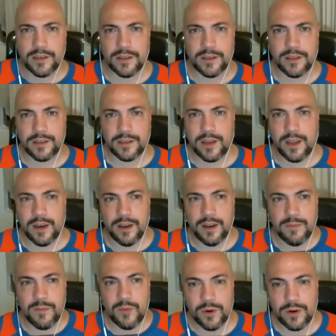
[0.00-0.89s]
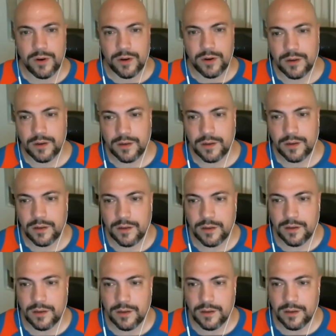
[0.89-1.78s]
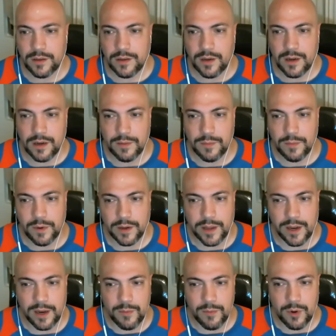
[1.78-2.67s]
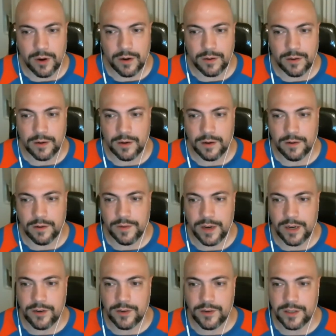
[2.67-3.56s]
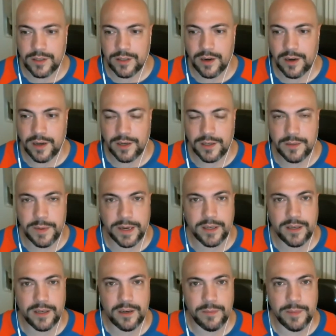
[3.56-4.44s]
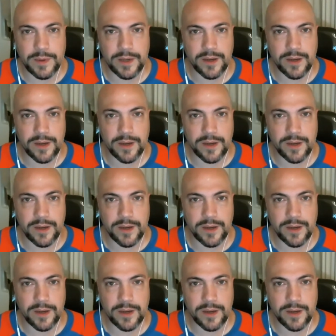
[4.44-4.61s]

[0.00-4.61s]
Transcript: it's getting more um, getting more of an interest than I expected, to be